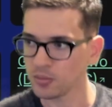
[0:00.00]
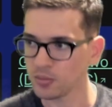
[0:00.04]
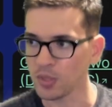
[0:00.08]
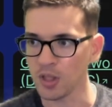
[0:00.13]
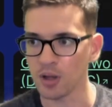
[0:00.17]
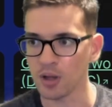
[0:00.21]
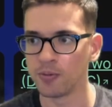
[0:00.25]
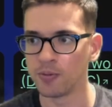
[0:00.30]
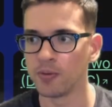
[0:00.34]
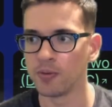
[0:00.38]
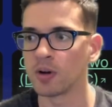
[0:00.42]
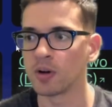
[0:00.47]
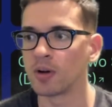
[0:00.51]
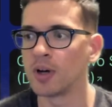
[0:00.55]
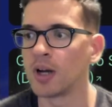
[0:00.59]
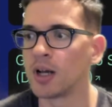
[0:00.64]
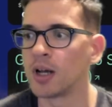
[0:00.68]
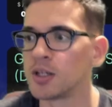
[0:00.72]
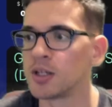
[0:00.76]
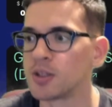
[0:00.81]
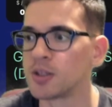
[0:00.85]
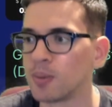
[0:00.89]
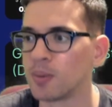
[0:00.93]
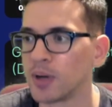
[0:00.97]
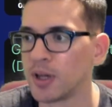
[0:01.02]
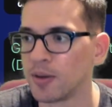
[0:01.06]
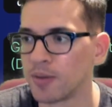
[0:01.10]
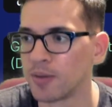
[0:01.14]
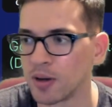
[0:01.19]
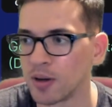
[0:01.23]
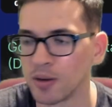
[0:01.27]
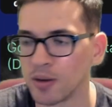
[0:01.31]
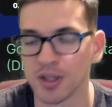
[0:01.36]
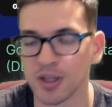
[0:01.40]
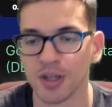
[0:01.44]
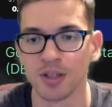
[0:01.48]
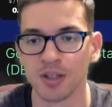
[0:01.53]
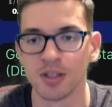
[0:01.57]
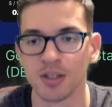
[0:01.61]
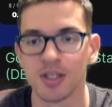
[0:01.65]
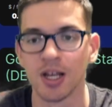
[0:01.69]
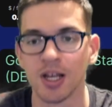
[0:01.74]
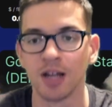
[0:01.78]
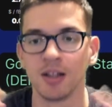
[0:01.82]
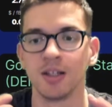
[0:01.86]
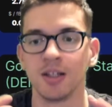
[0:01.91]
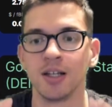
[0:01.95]
very nice way of how it
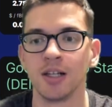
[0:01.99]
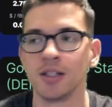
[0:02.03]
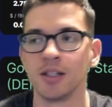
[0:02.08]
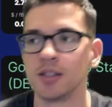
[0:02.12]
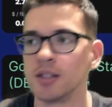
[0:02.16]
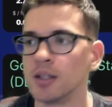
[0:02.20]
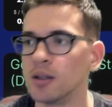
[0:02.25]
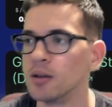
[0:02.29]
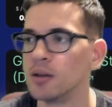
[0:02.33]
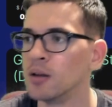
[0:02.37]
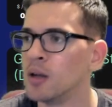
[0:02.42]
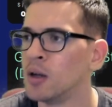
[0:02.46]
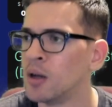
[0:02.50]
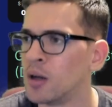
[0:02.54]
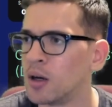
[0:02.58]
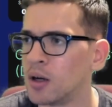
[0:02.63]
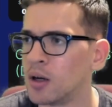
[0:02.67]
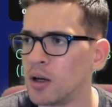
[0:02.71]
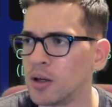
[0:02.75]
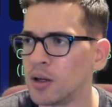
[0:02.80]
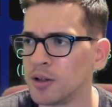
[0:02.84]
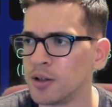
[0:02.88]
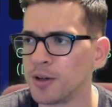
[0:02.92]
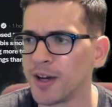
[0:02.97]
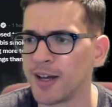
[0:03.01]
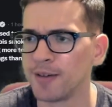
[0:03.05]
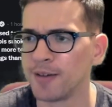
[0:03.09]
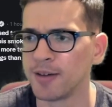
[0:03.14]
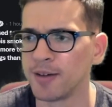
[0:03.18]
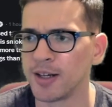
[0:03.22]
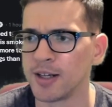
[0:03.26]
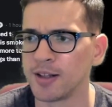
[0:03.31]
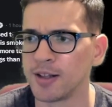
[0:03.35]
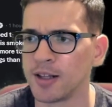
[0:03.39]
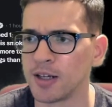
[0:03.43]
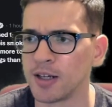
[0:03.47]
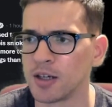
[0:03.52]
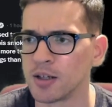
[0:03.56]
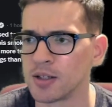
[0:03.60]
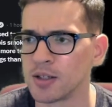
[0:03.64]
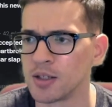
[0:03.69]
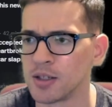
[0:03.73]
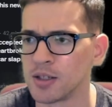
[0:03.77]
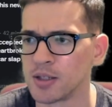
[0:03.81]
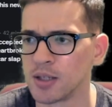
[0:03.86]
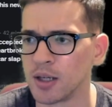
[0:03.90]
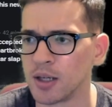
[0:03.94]
consolidates it. Do I have anything else to
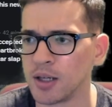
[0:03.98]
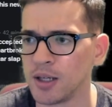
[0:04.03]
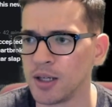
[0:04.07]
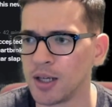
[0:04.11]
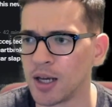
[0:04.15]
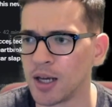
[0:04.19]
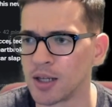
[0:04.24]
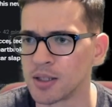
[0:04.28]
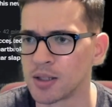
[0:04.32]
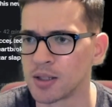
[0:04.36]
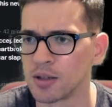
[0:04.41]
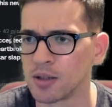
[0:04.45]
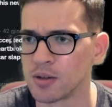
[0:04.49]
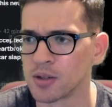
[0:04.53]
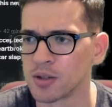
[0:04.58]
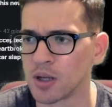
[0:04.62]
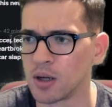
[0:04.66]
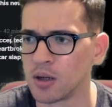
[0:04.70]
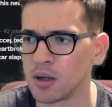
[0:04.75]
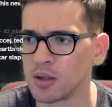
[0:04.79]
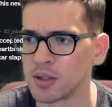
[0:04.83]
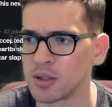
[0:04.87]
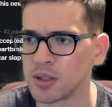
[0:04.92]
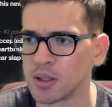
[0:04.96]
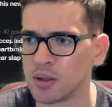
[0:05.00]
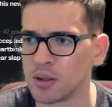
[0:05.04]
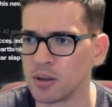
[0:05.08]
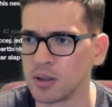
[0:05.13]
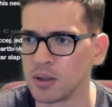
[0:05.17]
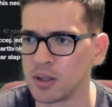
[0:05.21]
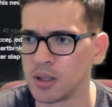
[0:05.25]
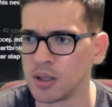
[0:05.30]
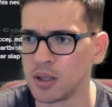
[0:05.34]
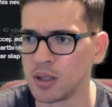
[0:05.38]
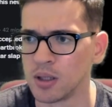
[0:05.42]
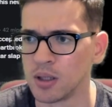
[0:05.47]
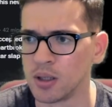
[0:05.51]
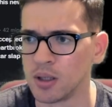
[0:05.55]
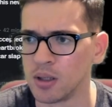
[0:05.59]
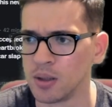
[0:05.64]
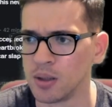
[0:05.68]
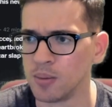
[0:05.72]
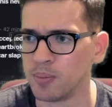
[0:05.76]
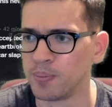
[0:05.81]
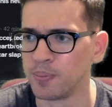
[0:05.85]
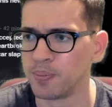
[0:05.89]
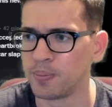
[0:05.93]
say? Yes, there's also the
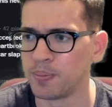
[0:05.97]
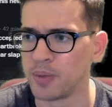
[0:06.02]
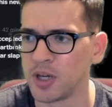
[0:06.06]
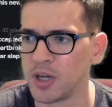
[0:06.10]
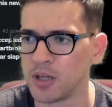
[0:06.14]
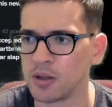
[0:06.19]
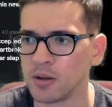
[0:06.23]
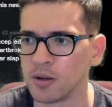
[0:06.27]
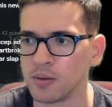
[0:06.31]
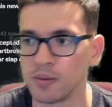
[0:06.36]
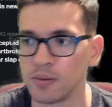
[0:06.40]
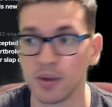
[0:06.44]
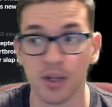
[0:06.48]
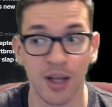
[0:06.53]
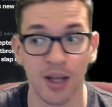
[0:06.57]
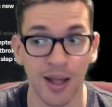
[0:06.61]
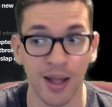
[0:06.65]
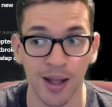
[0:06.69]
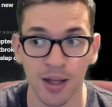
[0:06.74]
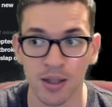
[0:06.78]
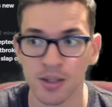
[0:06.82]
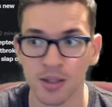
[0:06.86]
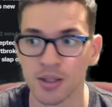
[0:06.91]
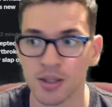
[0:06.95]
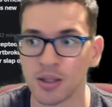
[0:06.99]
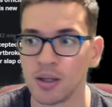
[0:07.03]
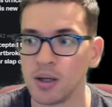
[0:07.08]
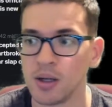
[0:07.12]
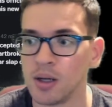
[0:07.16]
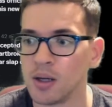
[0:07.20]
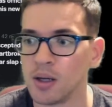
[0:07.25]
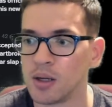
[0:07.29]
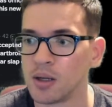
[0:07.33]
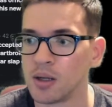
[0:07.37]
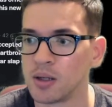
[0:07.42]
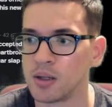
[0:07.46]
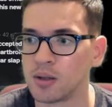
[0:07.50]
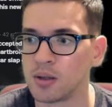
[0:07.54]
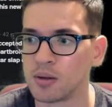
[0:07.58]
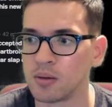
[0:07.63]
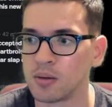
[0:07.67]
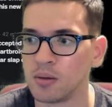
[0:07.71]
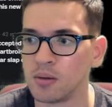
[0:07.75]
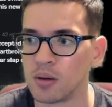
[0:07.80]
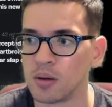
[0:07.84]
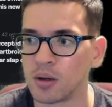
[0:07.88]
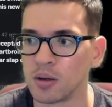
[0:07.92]
Beethoven X
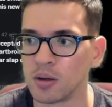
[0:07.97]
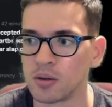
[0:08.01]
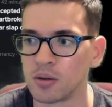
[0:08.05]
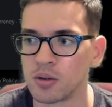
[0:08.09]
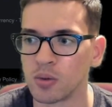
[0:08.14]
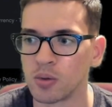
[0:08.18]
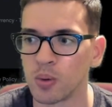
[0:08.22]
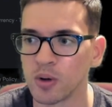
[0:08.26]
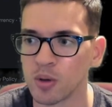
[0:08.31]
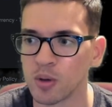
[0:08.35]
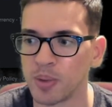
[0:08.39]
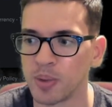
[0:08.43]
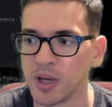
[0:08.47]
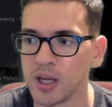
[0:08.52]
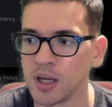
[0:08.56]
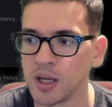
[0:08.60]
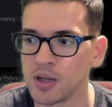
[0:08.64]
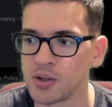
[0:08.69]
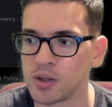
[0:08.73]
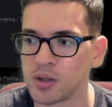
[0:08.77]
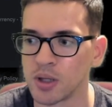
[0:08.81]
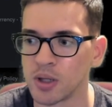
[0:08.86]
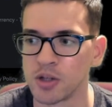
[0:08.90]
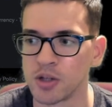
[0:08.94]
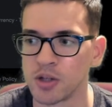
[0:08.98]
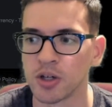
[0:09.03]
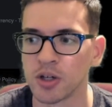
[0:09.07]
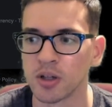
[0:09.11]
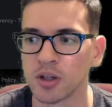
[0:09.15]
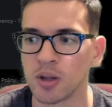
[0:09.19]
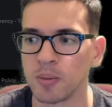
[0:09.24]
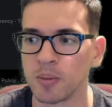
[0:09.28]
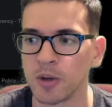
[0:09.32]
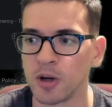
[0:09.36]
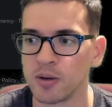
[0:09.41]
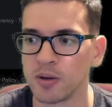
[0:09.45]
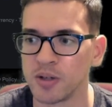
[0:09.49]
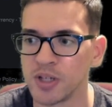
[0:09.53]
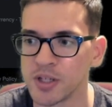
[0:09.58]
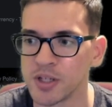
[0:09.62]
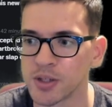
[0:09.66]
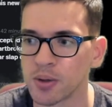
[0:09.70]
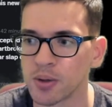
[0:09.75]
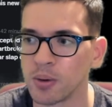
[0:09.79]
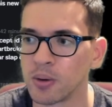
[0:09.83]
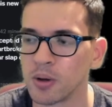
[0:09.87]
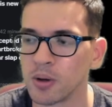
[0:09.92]
Twitter page. You can check them out on
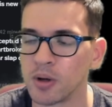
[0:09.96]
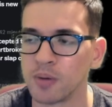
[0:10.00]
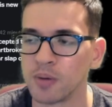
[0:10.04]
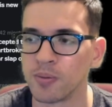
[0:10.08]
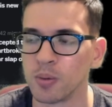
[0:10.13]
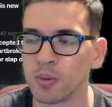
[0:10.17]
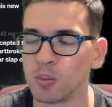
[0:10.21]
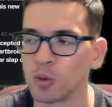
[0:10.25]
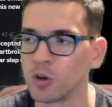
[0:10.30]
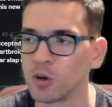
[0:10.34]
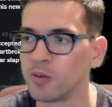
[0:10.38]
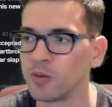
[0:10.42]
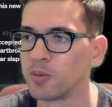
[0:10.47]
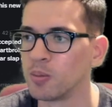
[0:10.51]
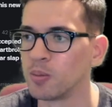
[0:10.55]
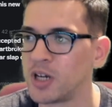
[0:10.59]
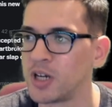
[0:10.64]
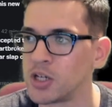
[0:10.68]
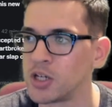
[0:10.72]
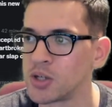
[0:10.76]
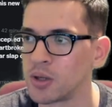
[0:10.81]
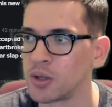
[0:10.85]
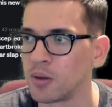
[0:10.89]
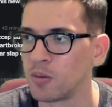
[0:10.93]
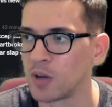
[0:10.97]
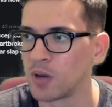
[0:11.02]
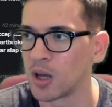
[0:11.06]
Discord for more information if you got